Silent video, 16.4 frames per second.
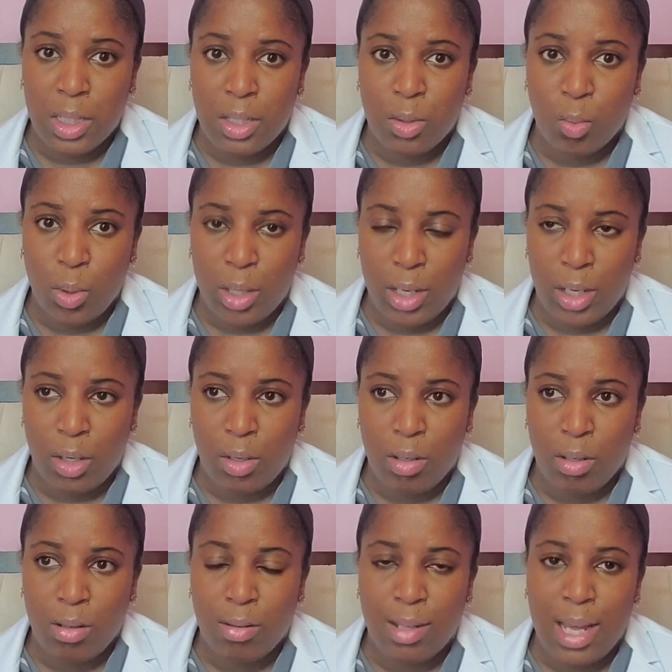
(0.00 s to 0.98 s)
as well.
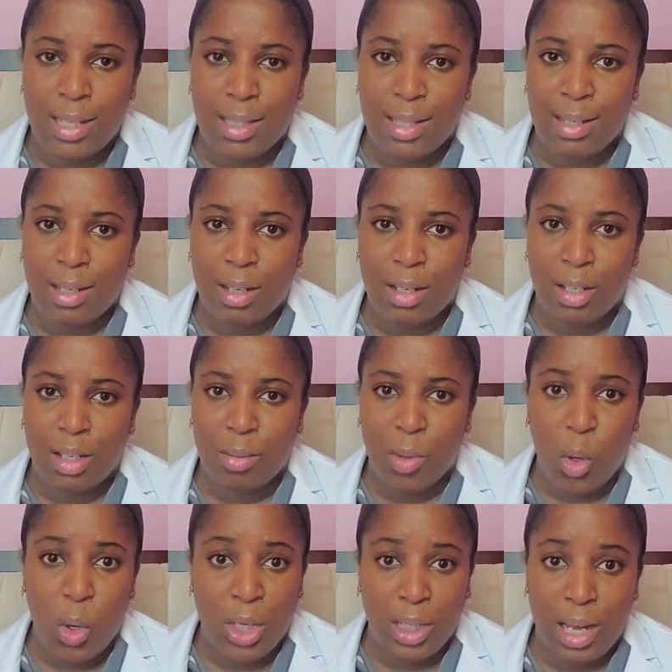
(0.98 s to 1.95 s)
That's an
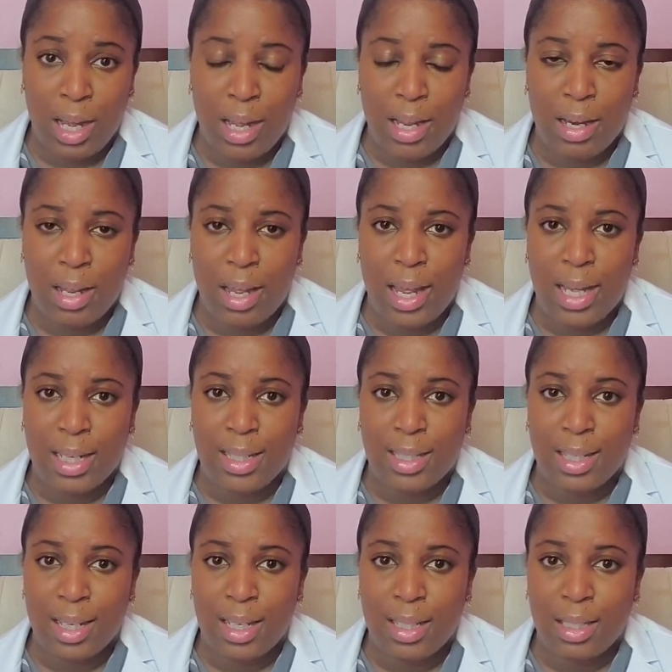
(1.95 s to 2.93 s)
online
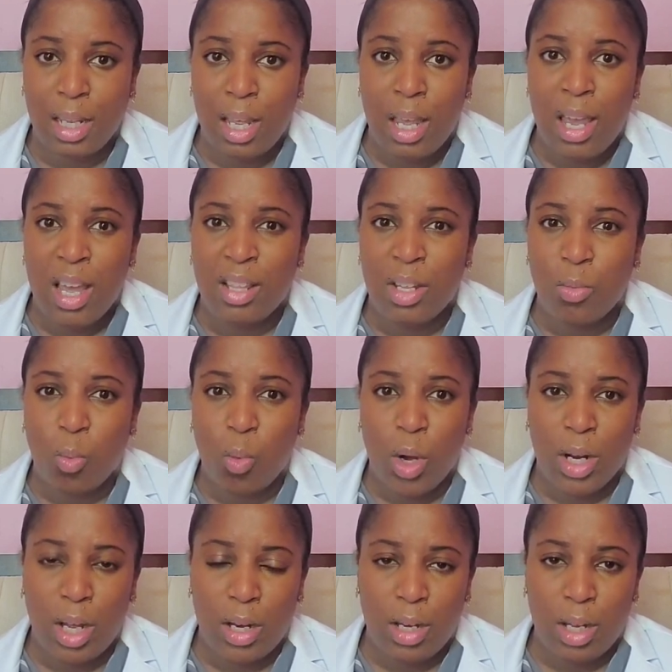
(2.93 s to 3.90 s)
access. And then
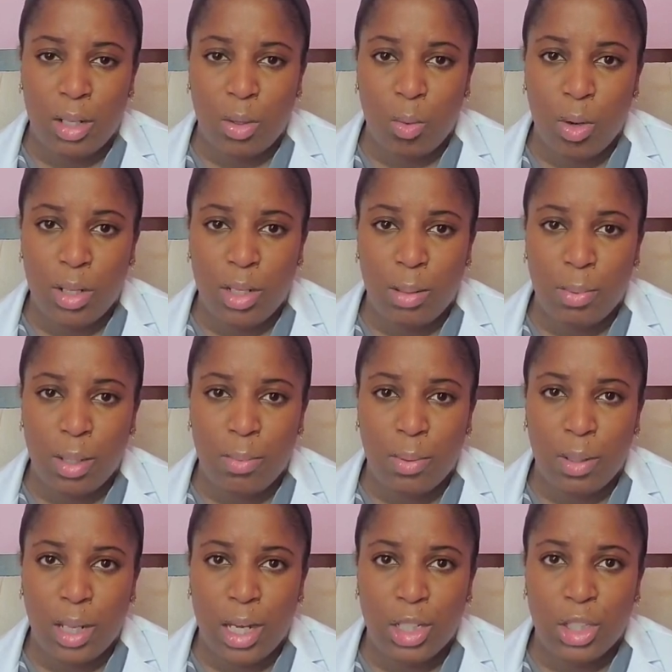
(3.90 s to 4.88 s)
another one that
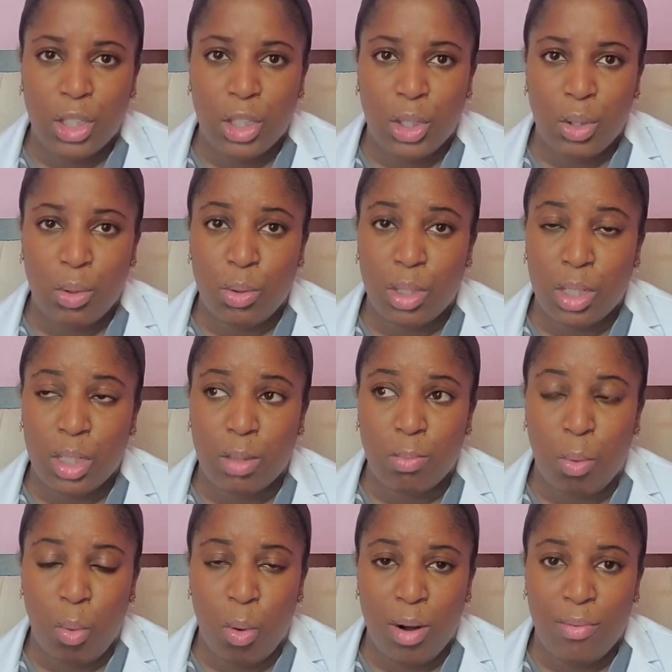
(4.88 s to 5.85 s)
people like to use is
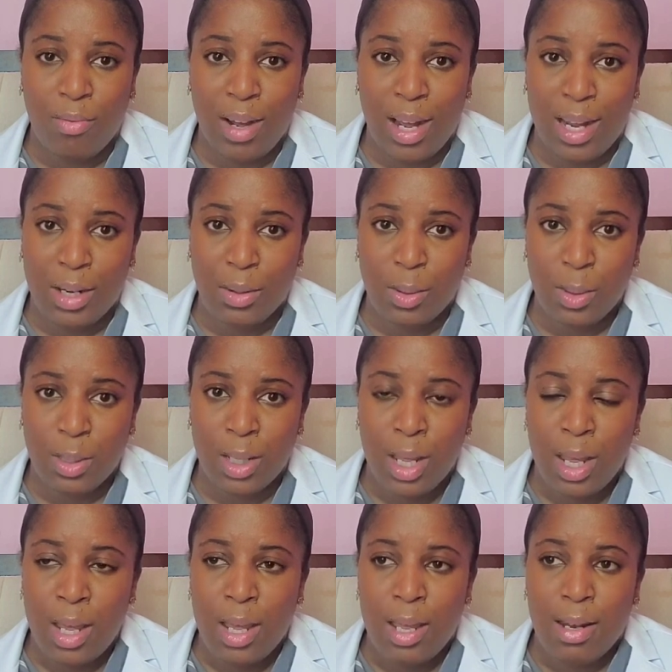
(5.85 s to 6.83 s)
Board Vitals.
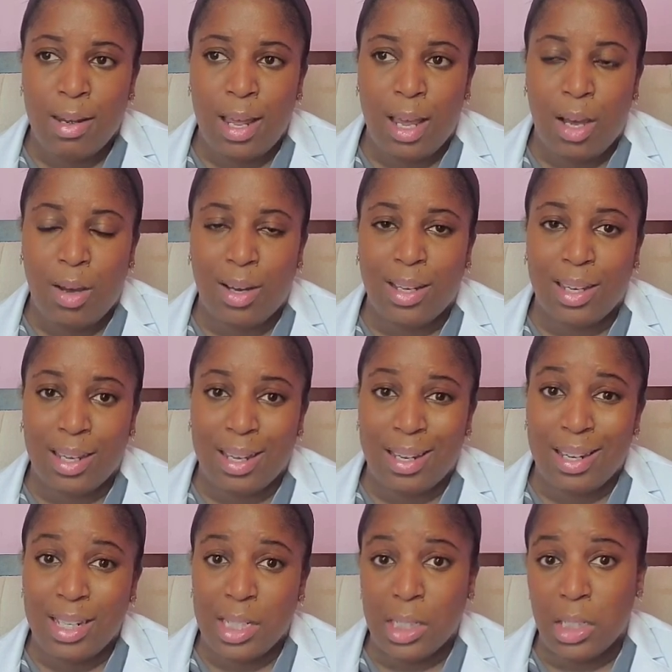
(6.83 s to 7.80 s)
Now, again,
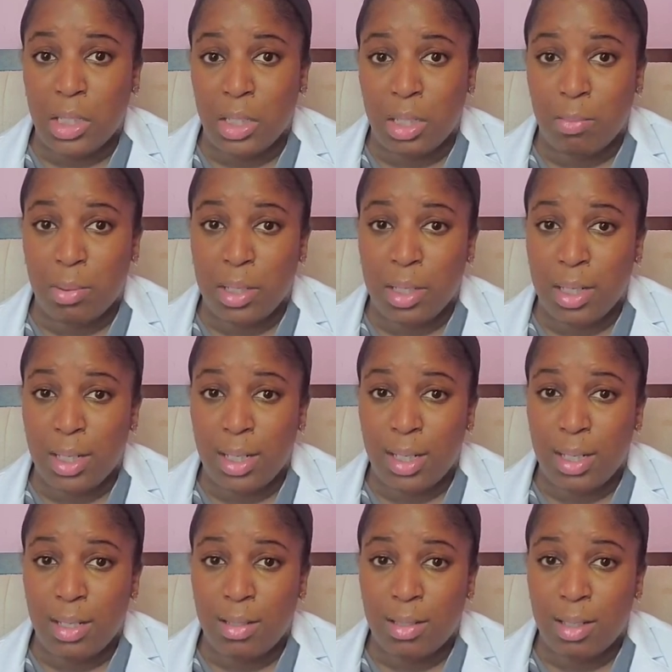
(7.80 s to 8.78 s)
it's good
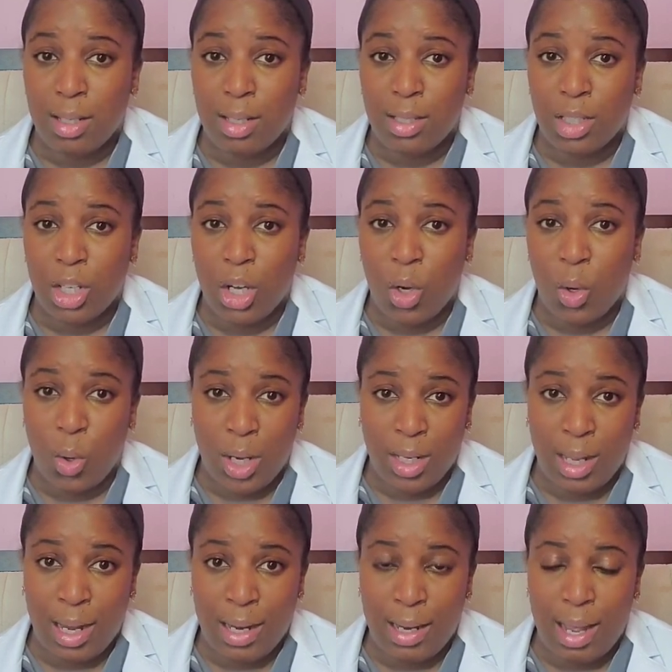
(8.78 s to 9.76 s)
because it's an
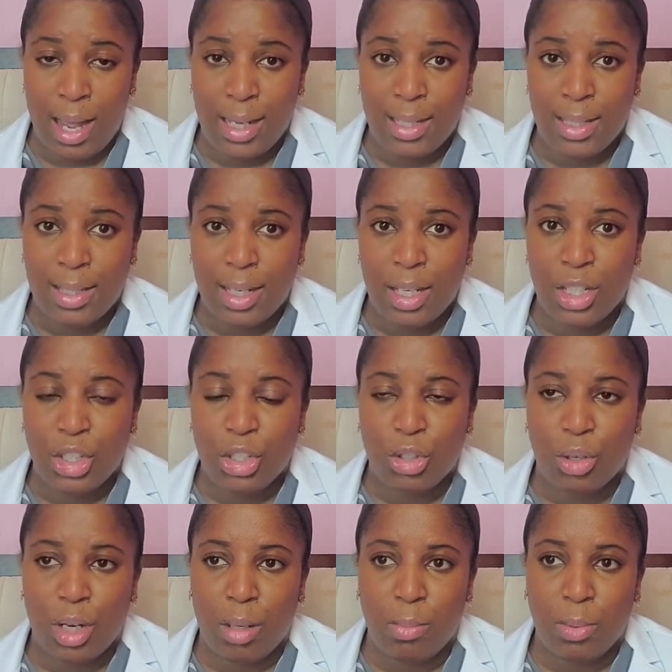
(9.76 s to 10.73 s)
online access.
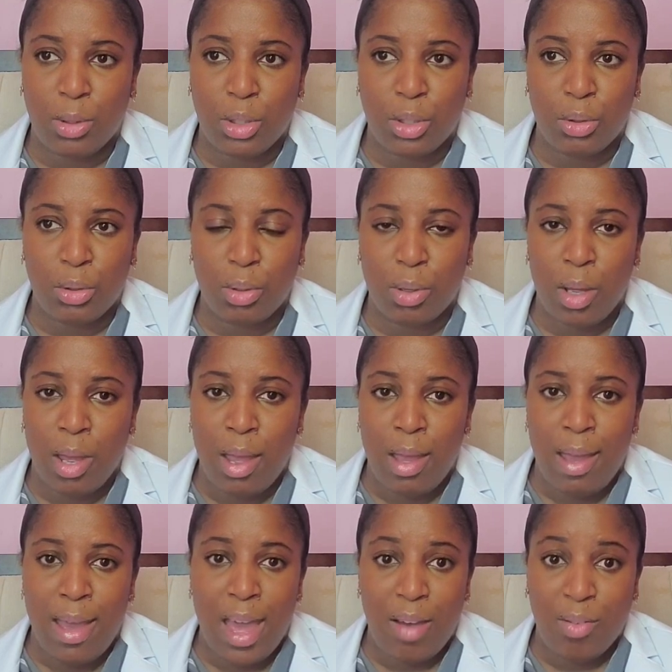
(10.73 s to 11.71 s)
You're able to
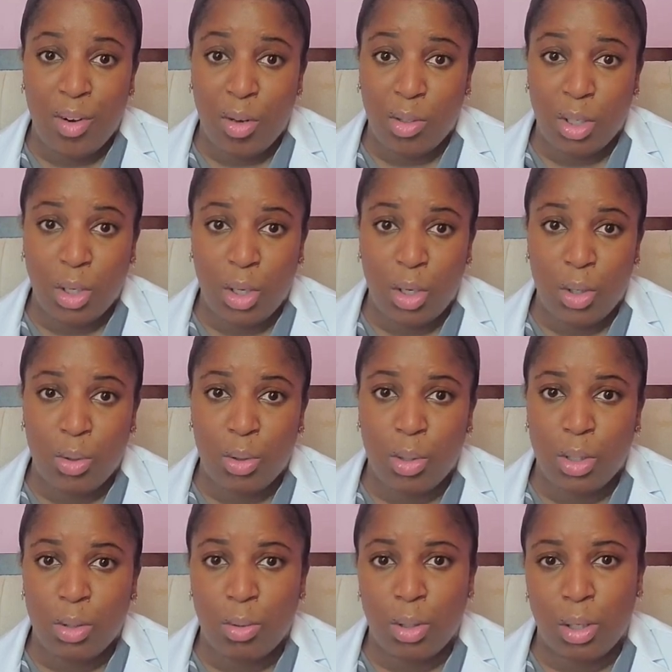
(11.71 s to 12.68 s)
have it on the go. You
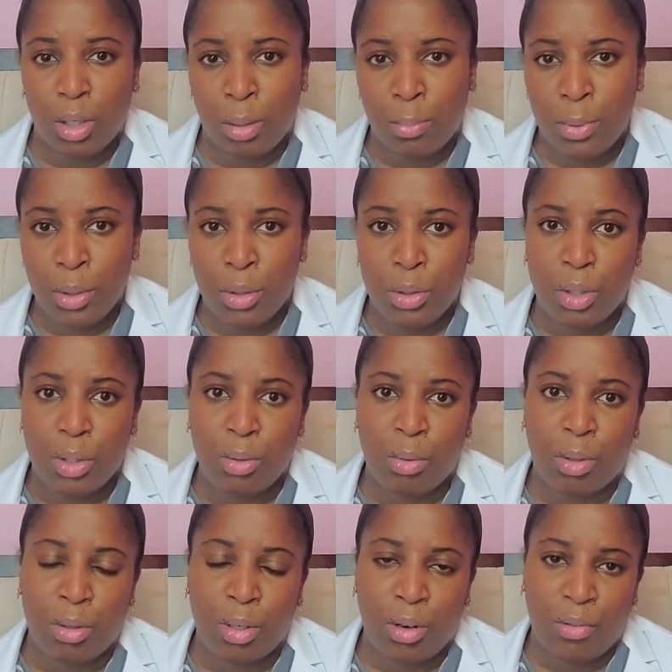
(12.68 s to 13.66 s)
can do it on your computer. You can do
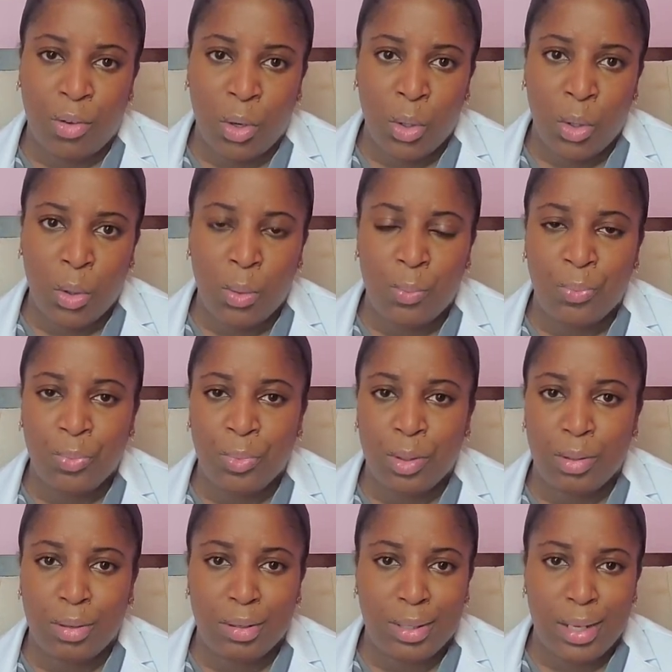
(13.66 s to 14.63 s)
it on your phone,
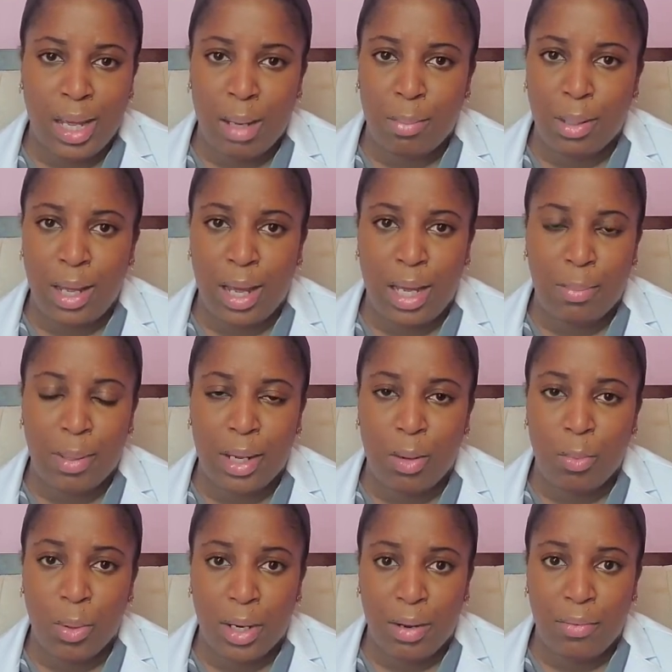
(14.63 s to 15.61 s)
your tablet,
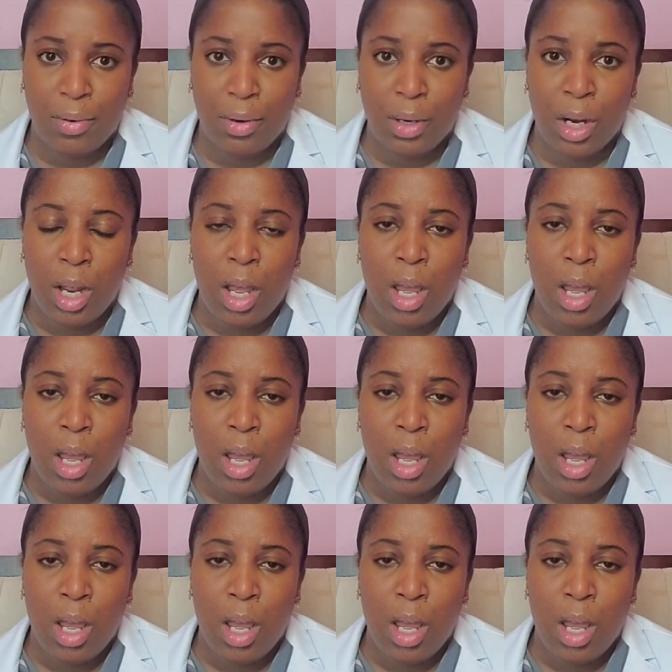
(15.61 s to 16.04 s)
iPad, whatever.